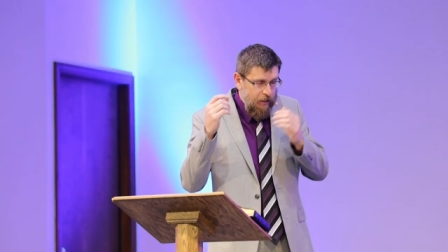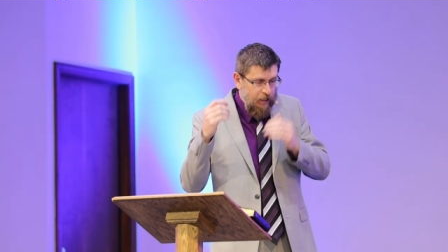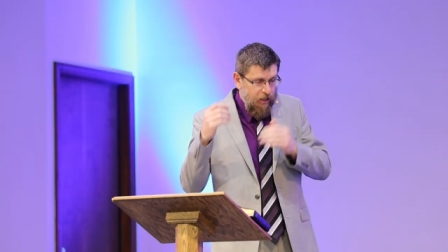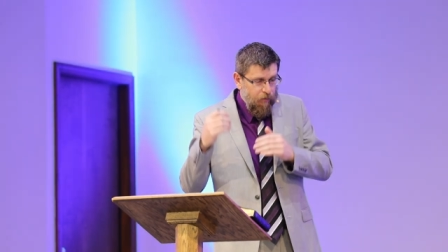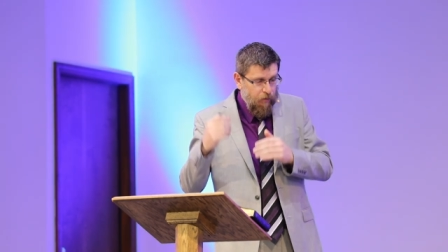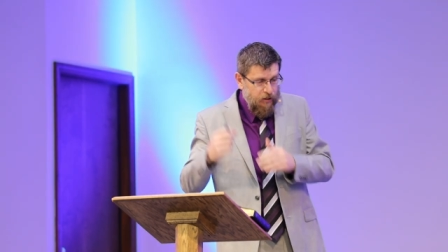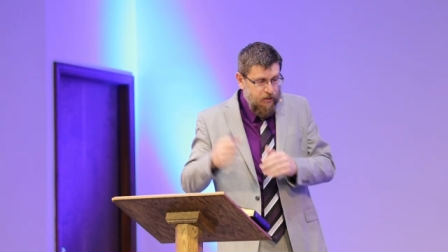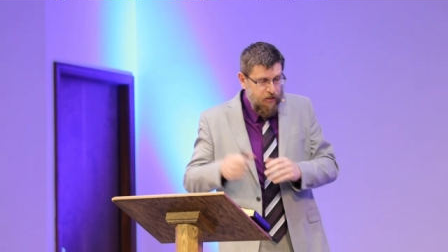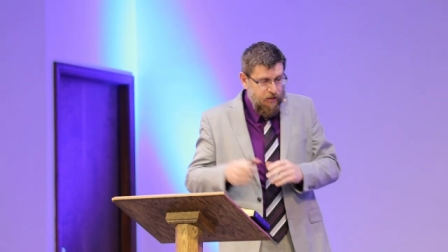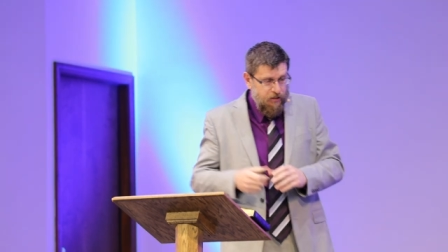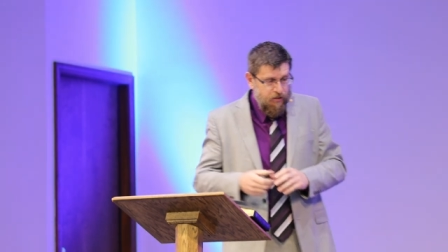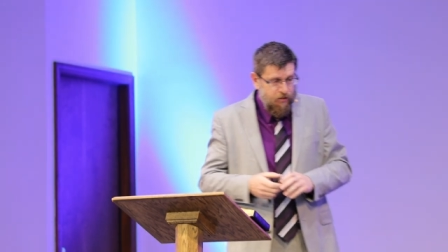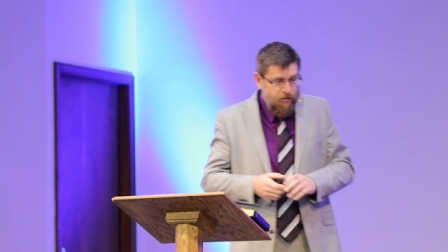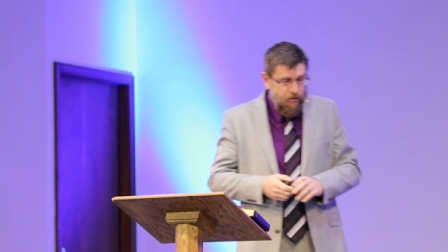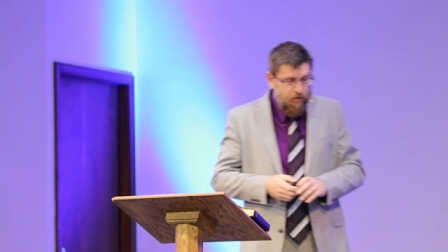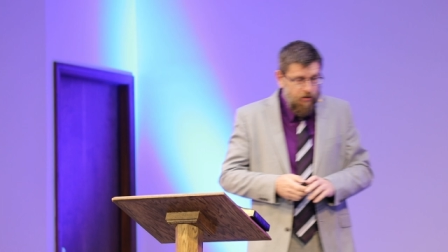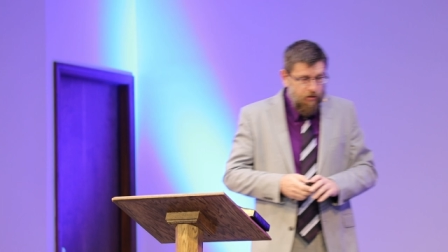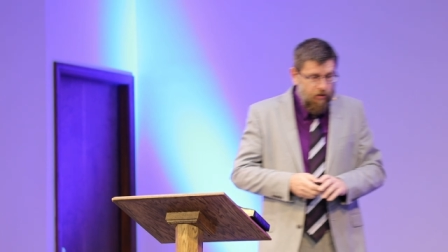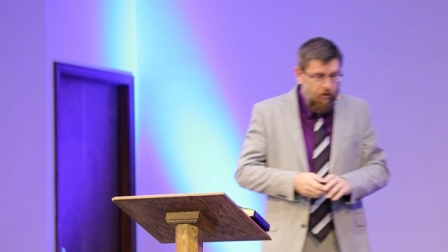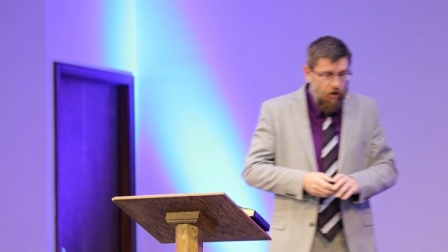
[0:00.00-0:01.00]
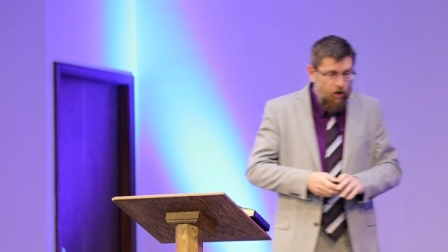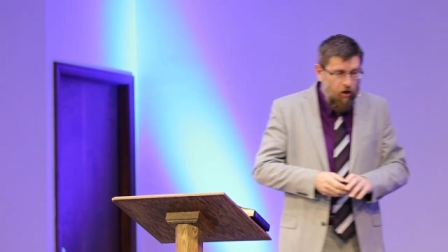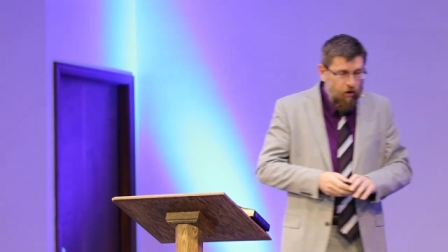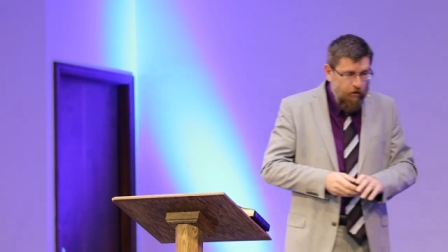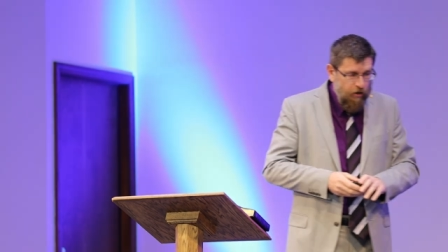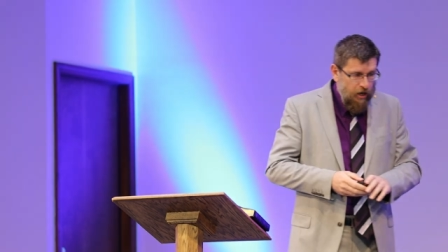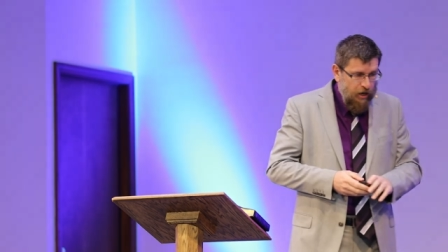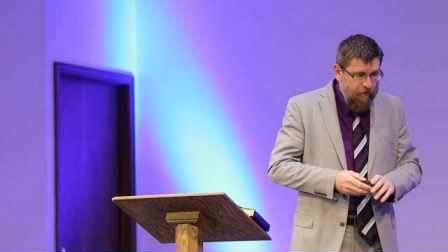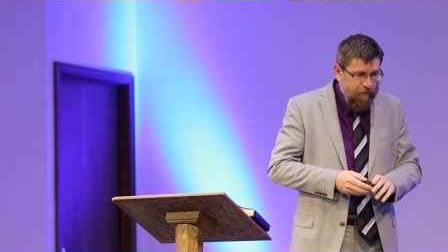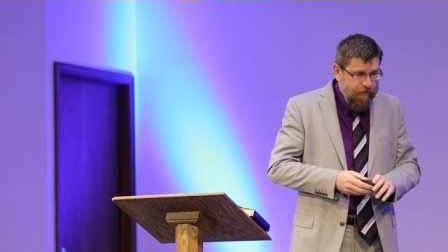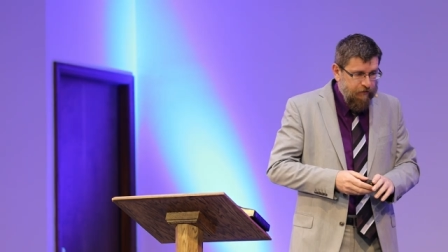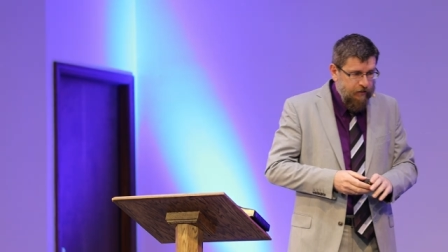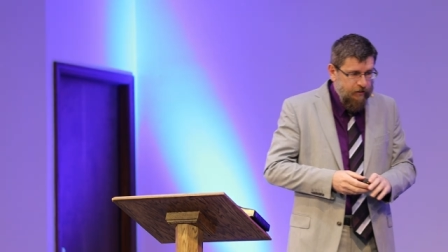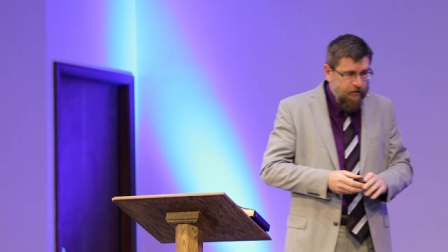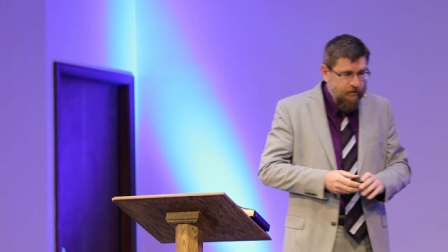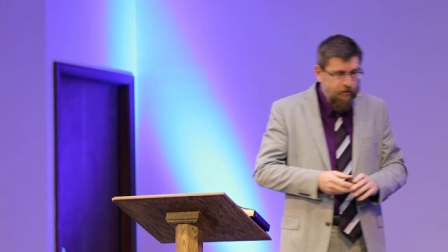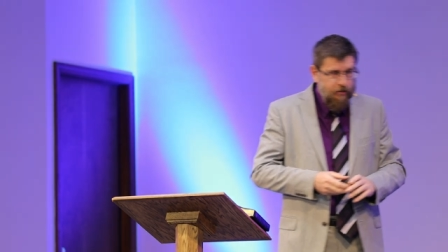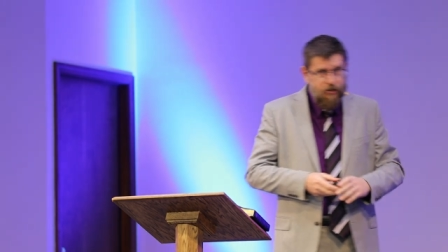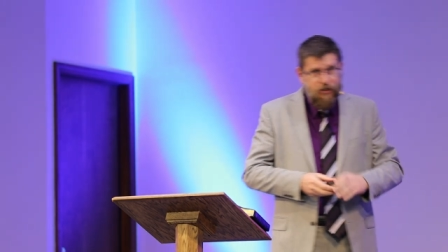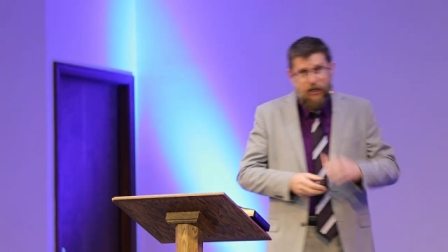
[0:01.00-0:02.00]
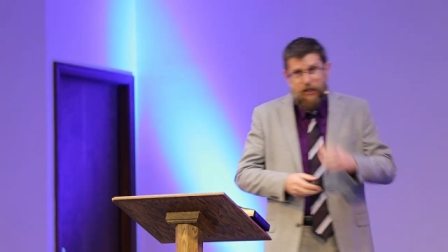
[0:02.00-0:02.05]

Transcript: he was hauled off to the